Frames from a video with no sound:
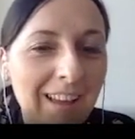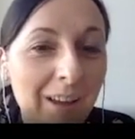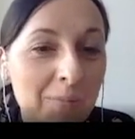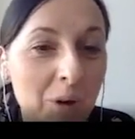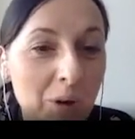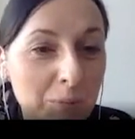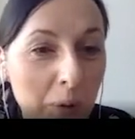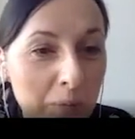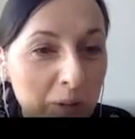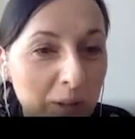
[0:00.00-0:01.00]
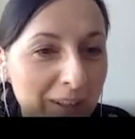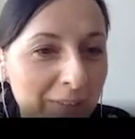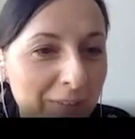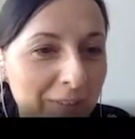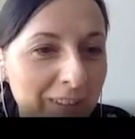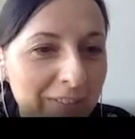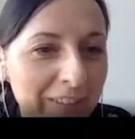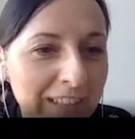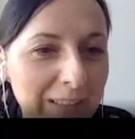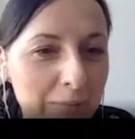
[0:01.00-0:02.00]
Most popular
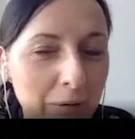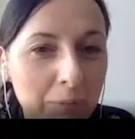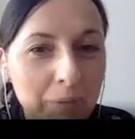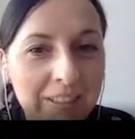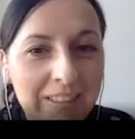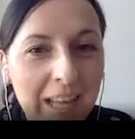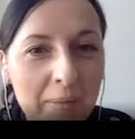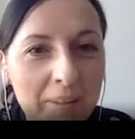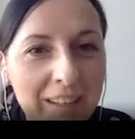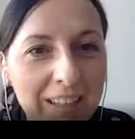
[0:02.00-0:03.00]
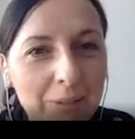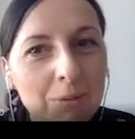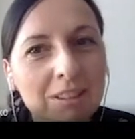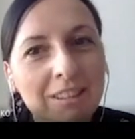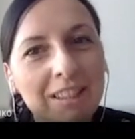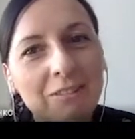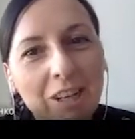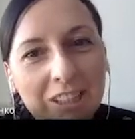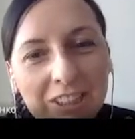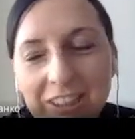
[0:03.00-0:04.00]
fakes about pandemic. It was like
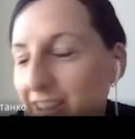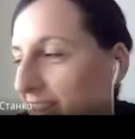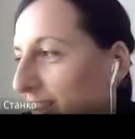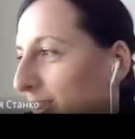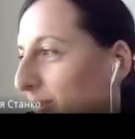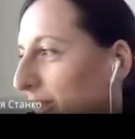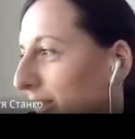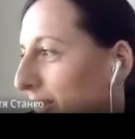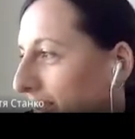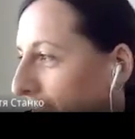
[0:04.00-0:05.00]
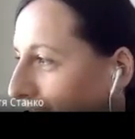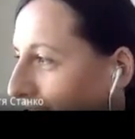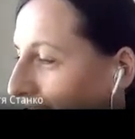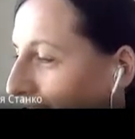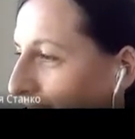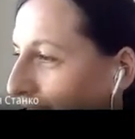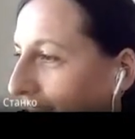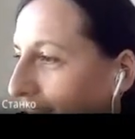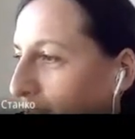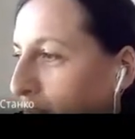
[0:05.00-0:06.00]
Russian. It were Russian
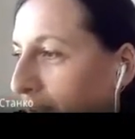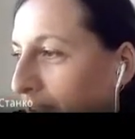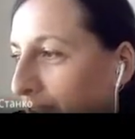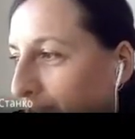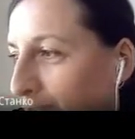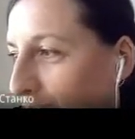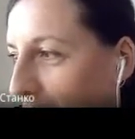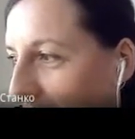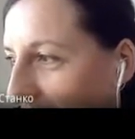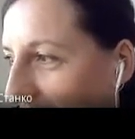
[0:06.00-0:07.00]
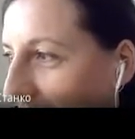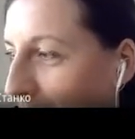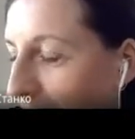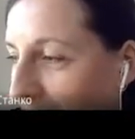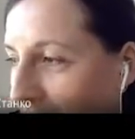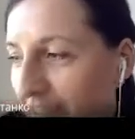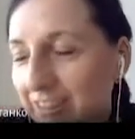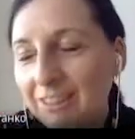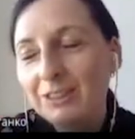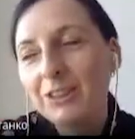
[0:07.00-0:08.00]
fake news, but not only Russian.
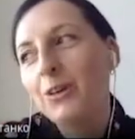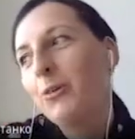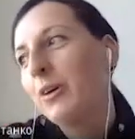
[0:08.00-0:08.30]
You know,